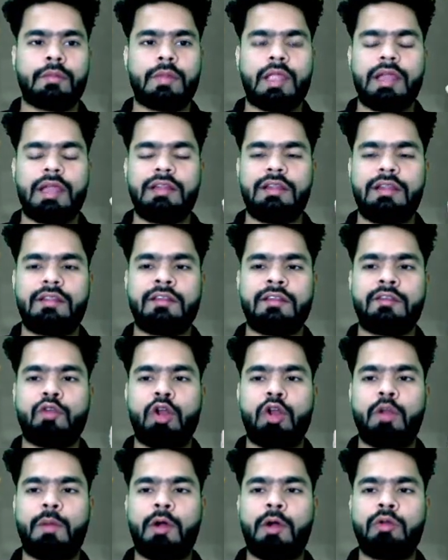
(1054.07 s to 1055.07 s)
This is
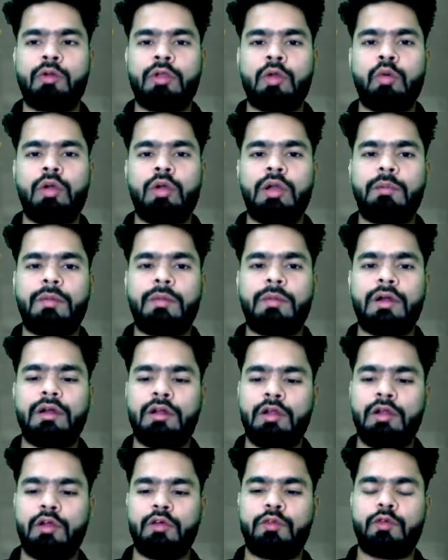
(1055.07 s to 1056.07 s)
all about the rule
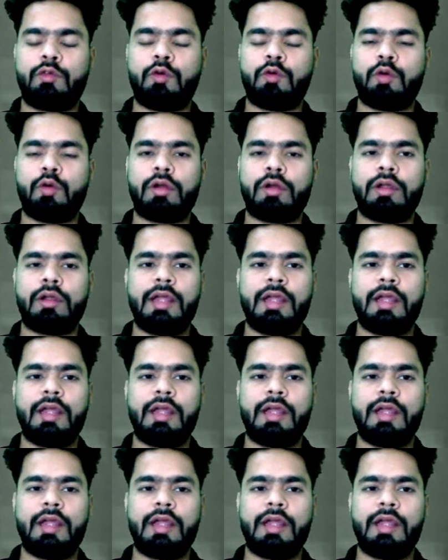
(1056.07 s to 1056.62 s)
number 4.